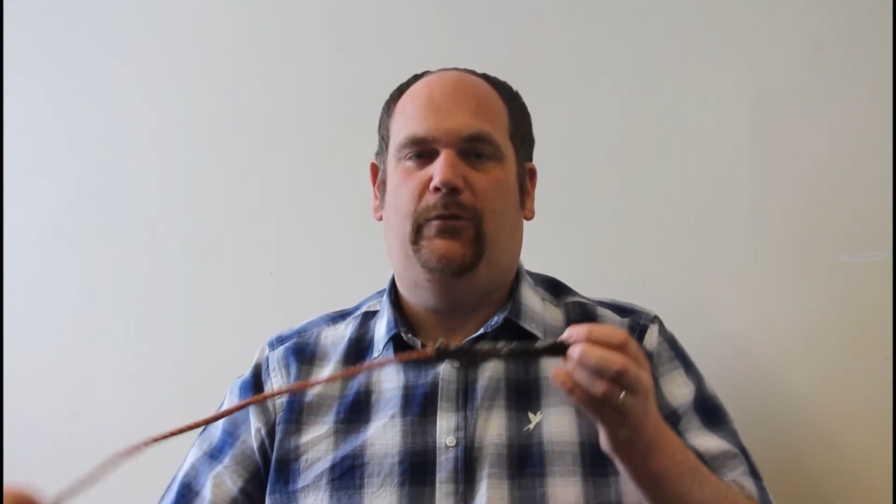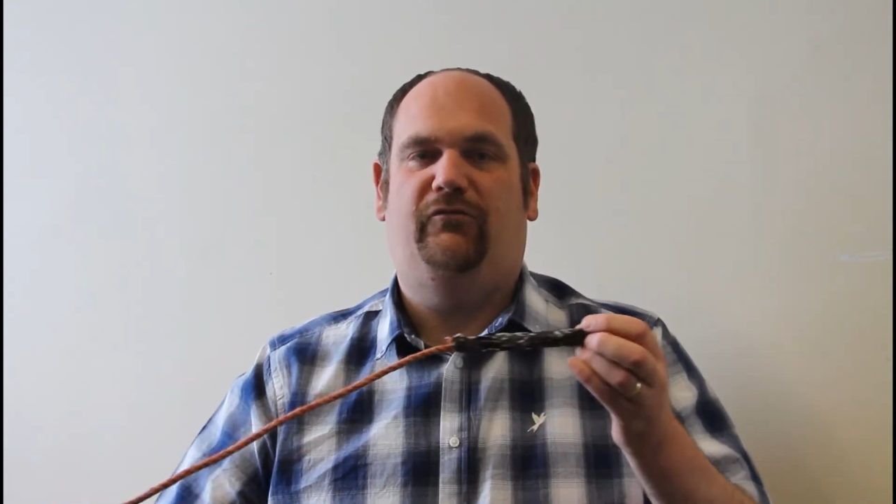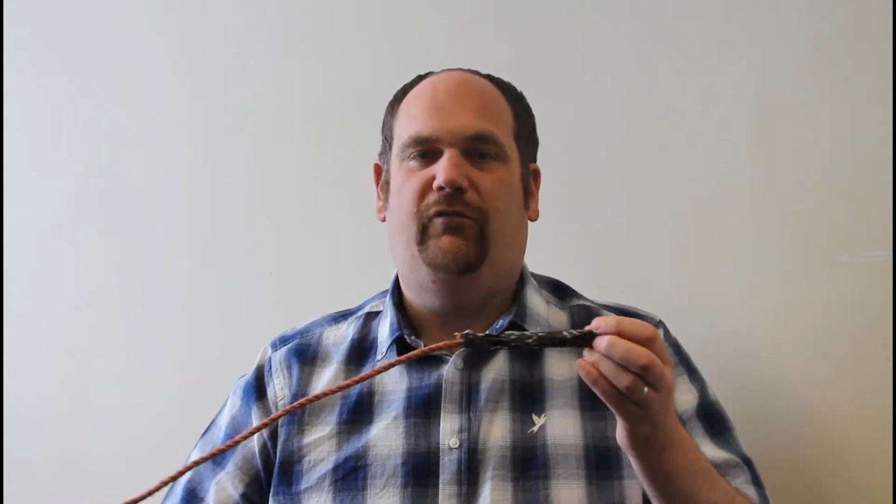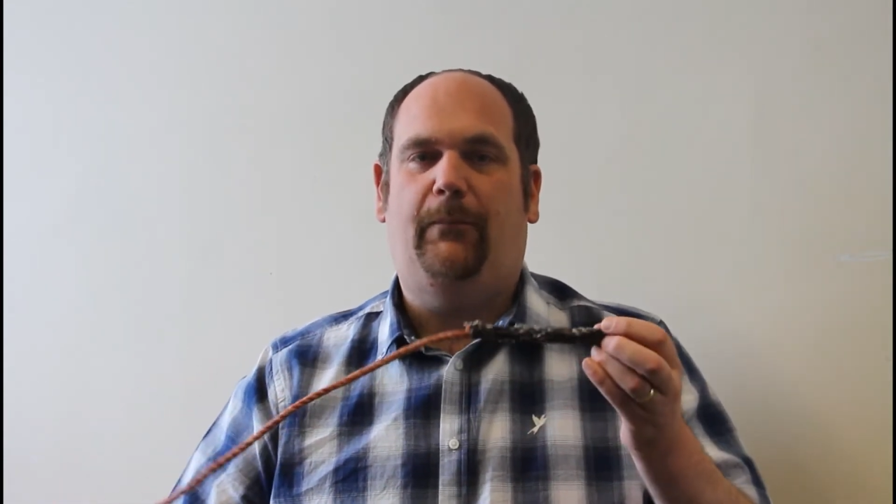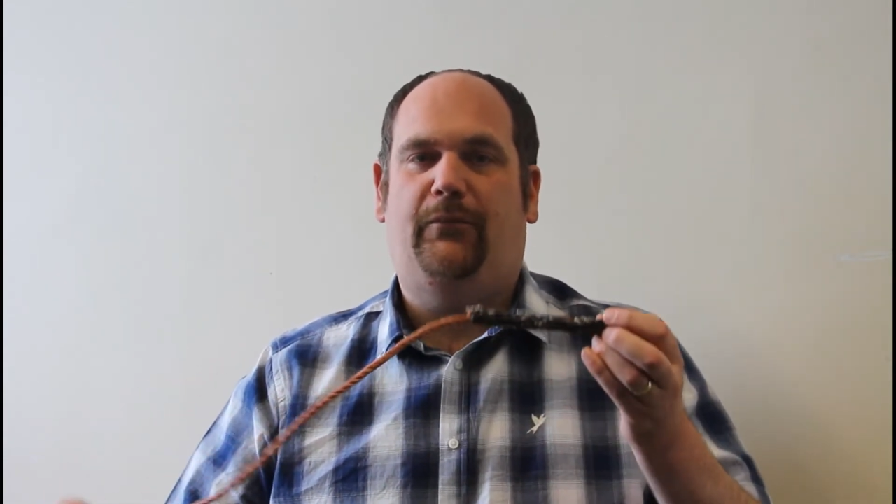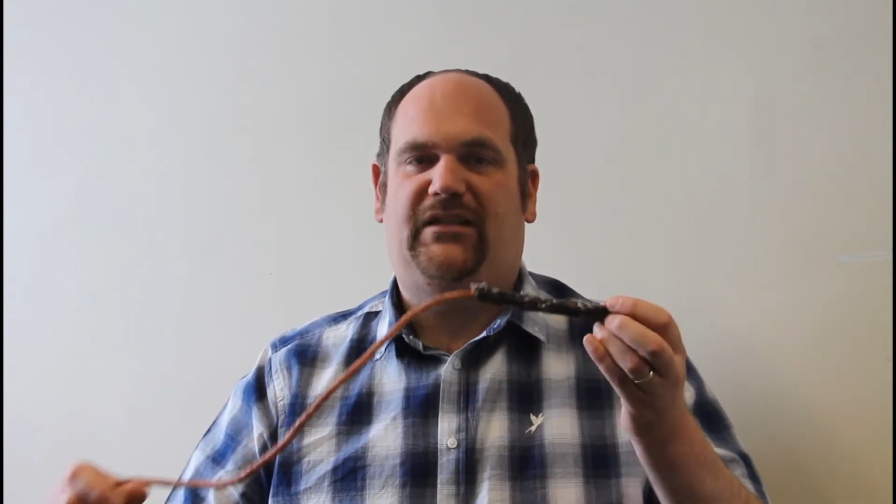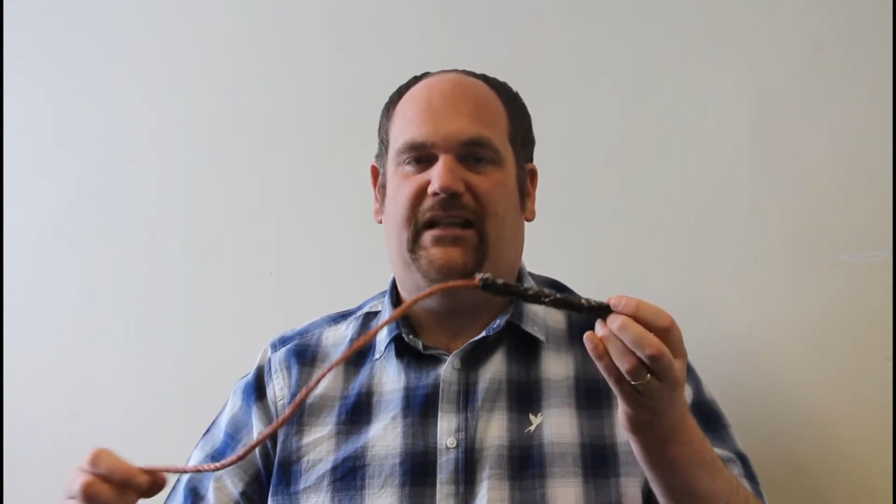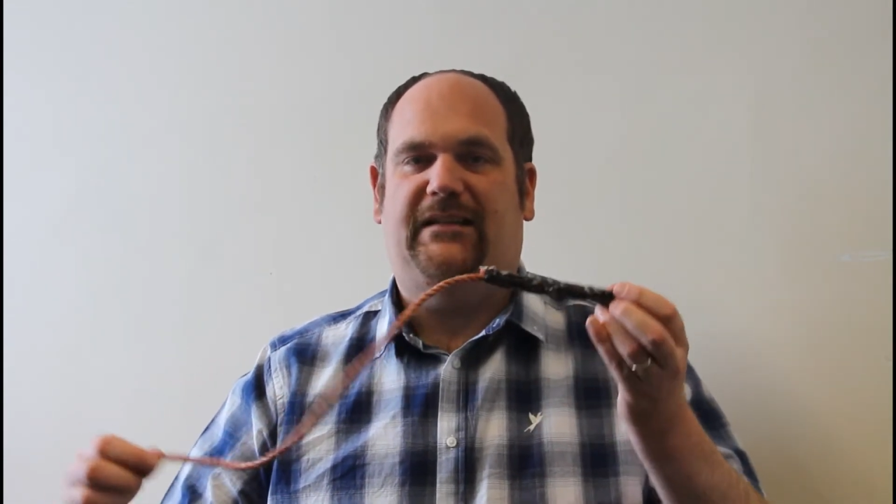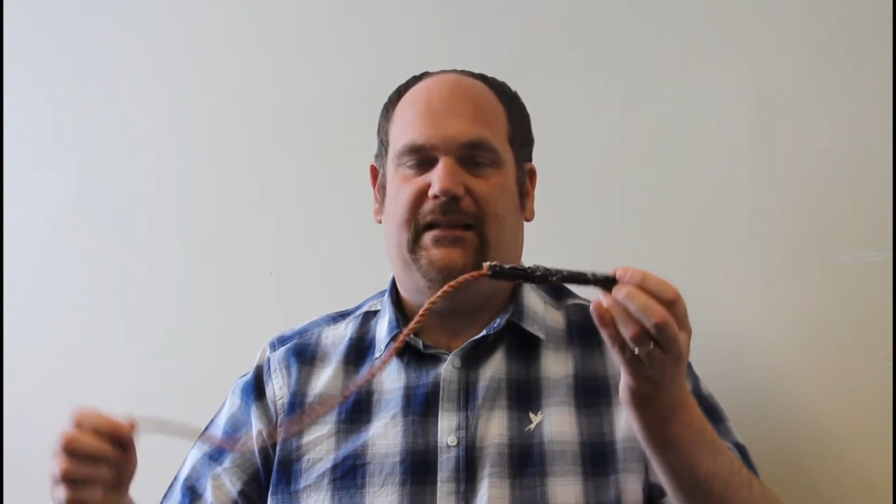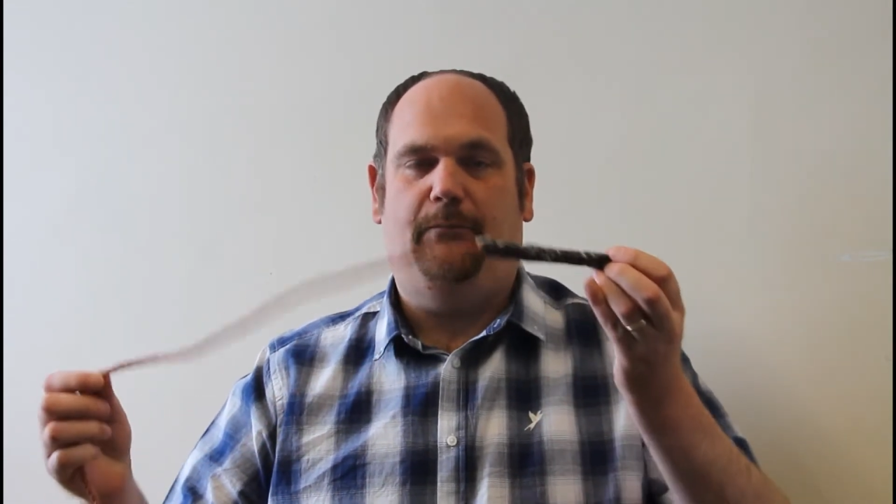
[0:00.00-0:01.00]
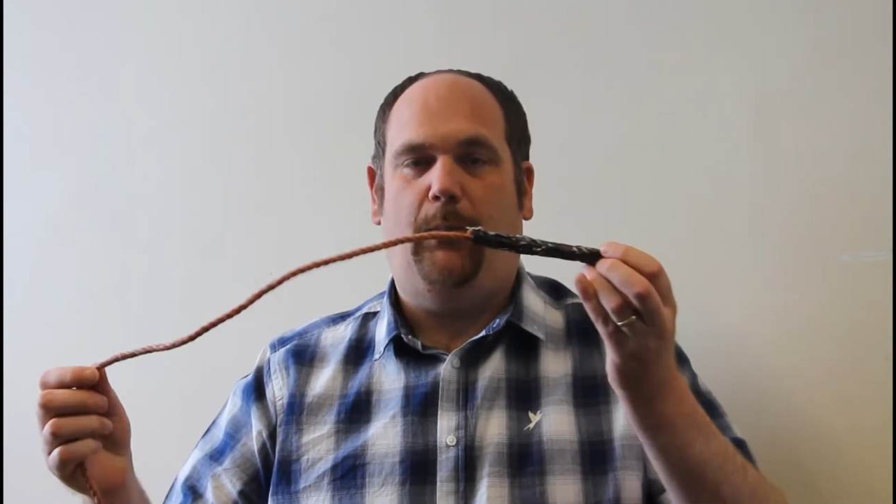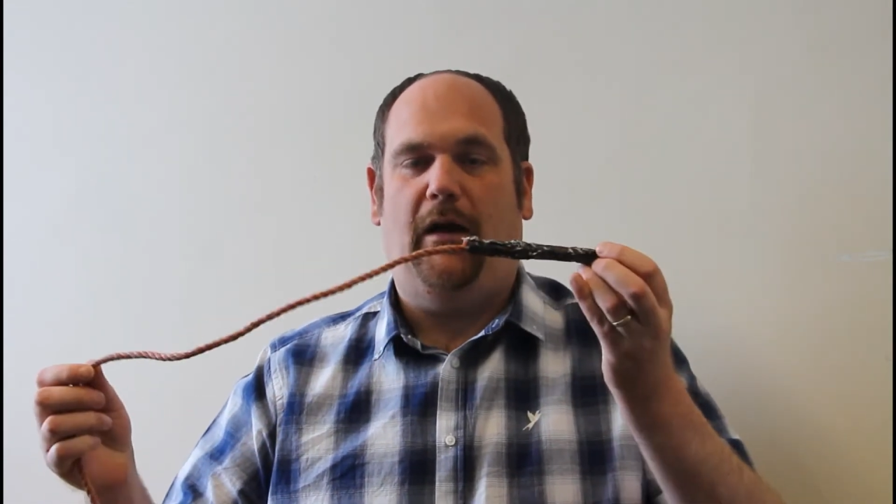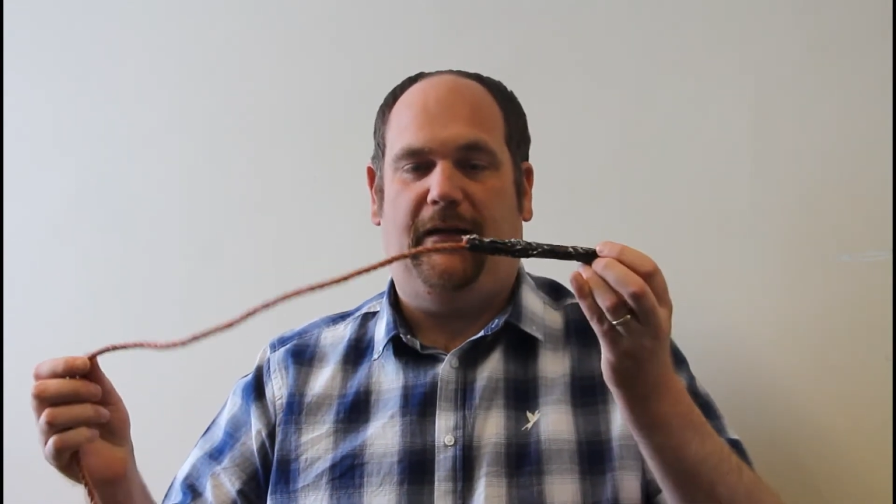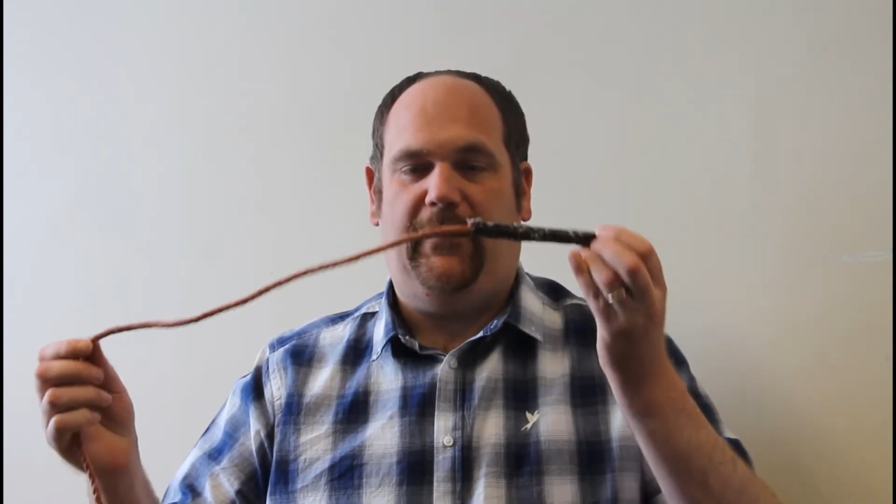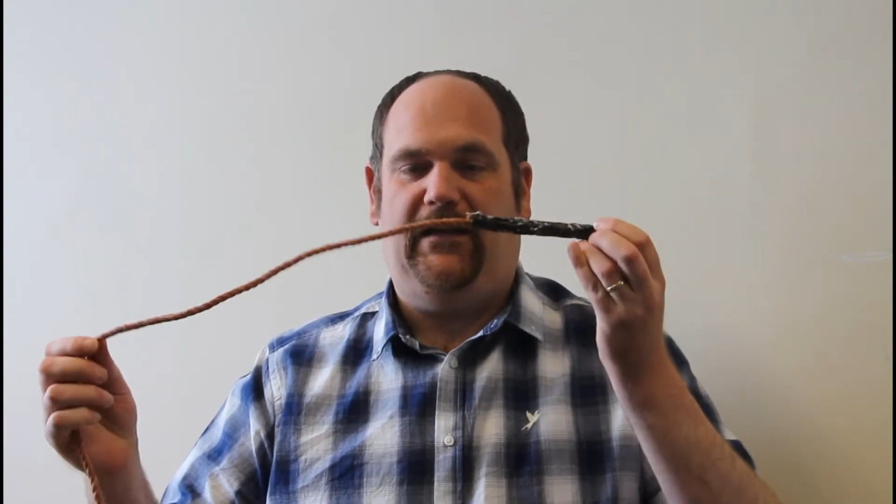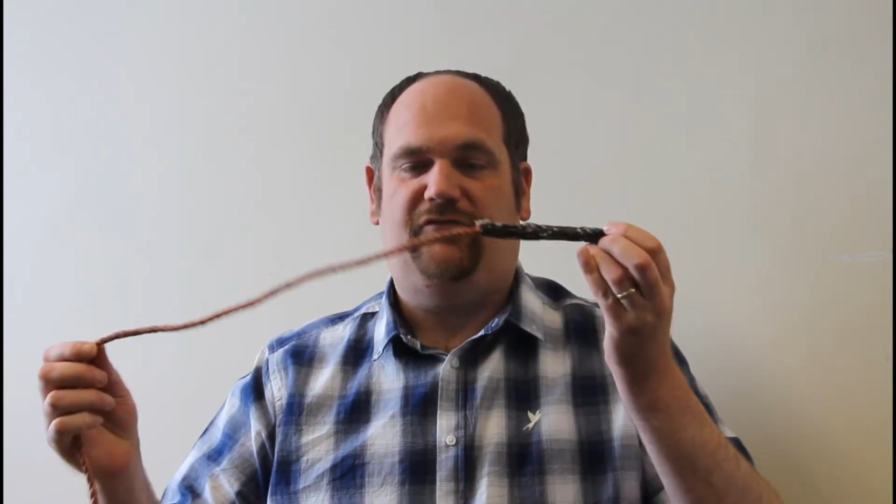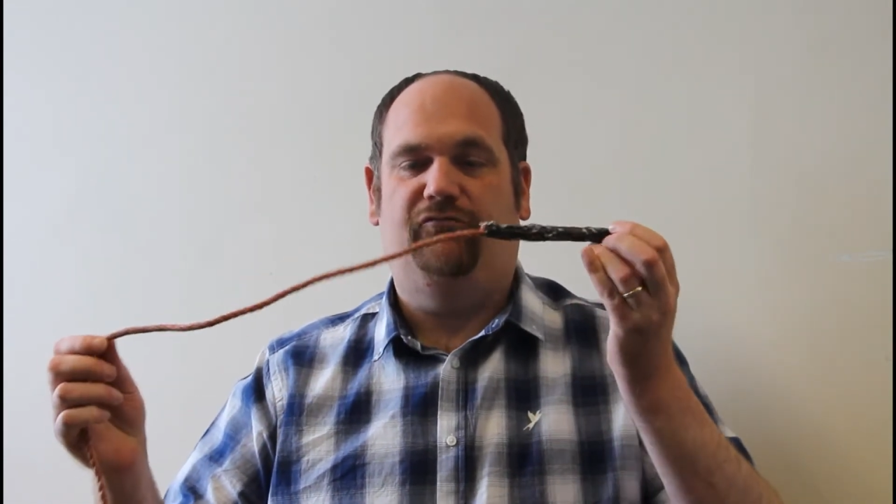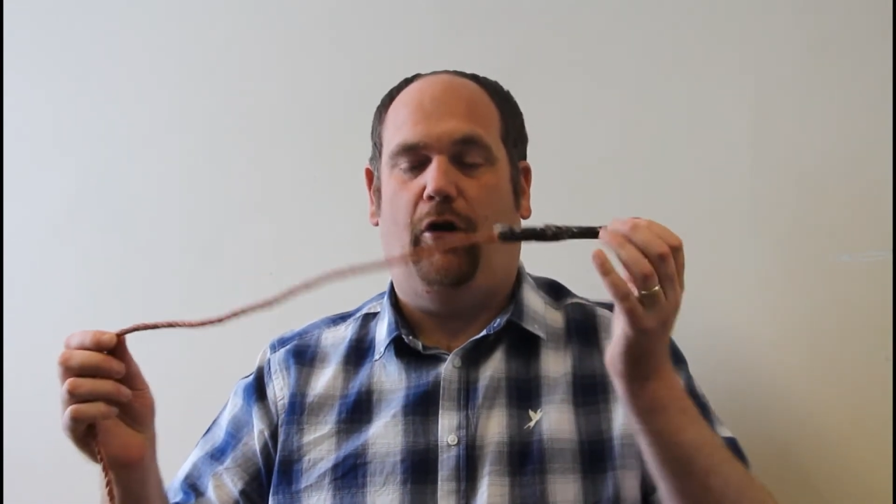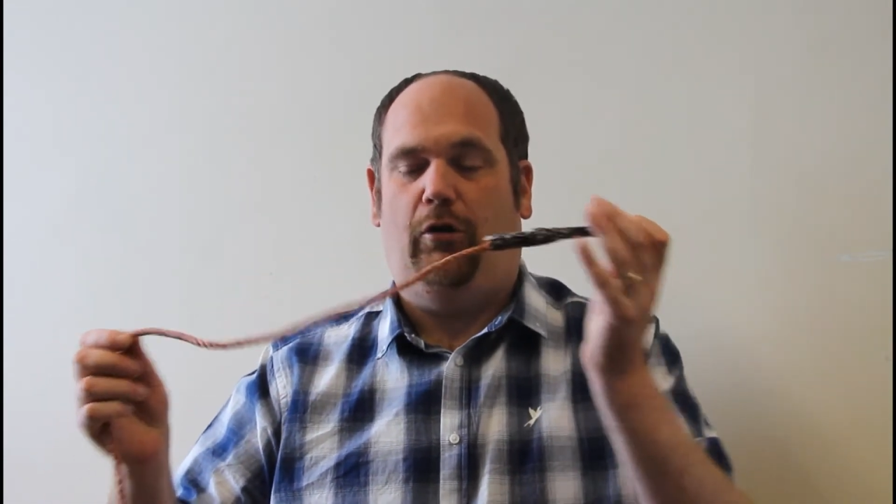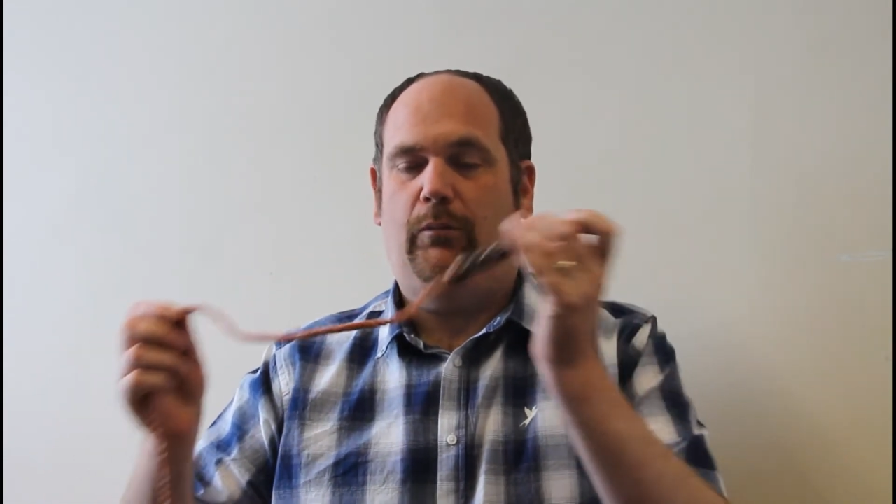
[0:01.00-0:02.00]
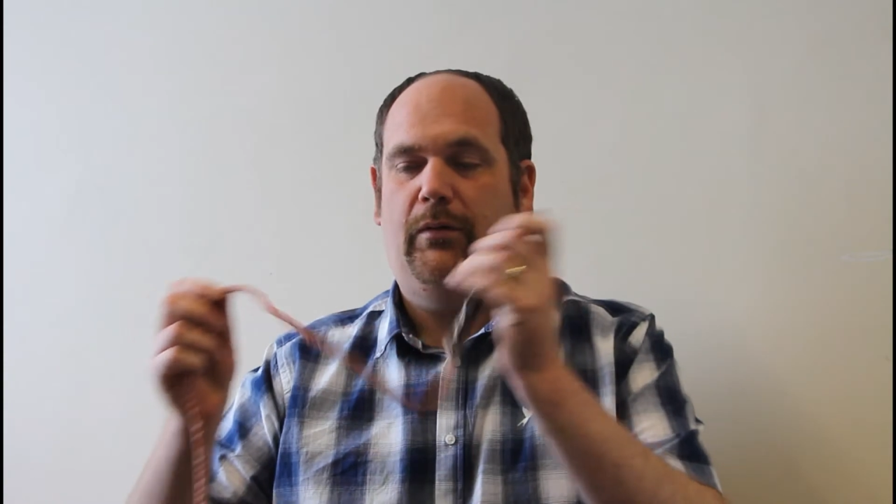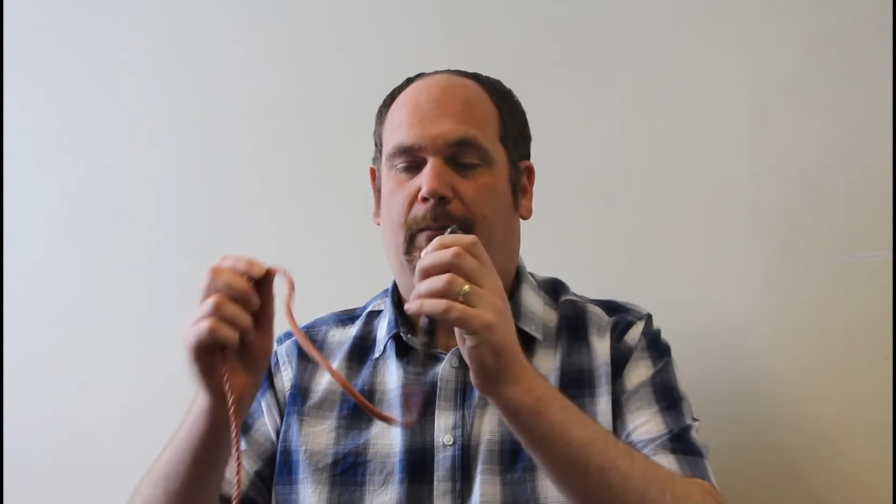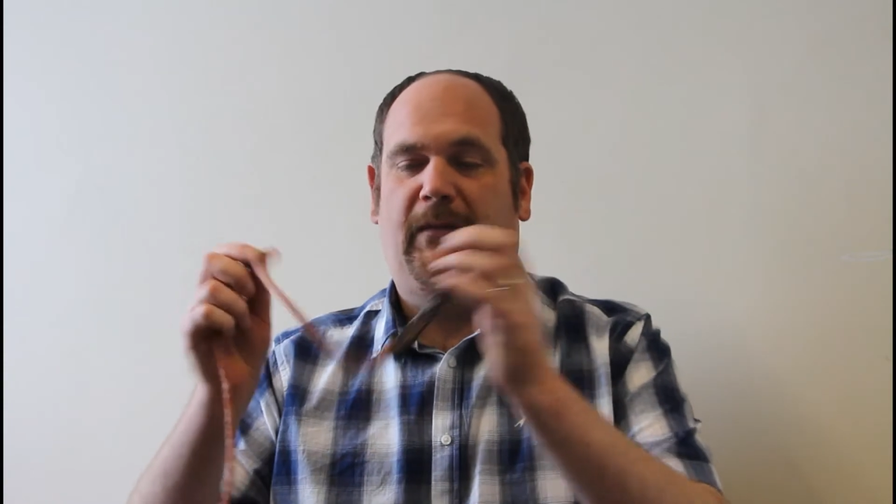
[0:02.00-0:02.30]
was represented by this rope,